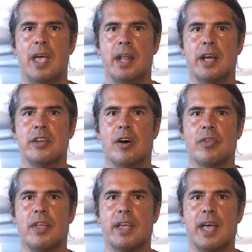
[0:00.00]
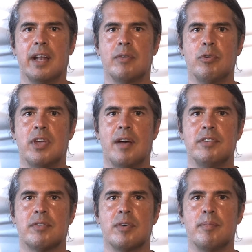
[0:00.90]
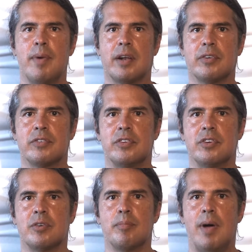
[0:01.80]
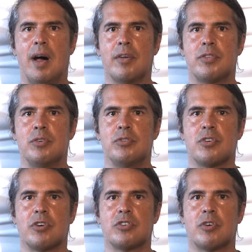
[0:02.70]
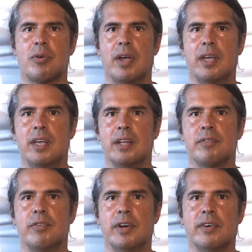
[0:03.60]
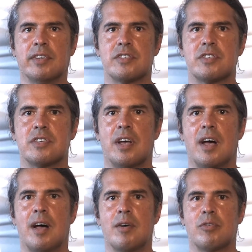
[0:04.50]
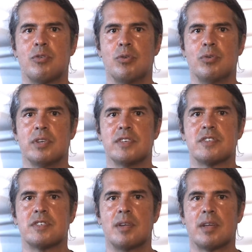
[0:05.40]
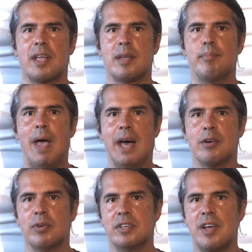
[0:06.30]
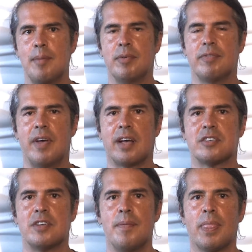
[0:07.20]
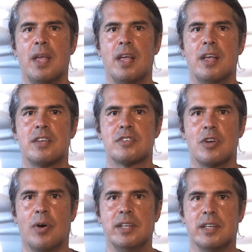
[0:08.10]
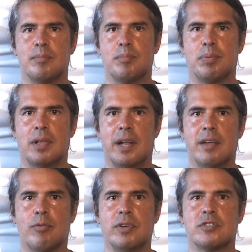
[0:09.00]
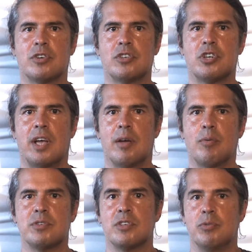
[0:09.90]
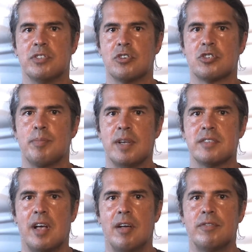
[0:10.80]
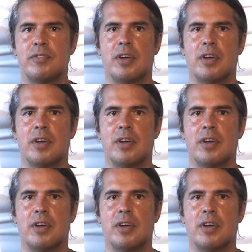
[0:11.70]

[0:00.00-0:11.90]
And I know that again, when you have different metals in your mouth, you start to create interference through this battery type effect. So I did plenty of research. Was in research myself,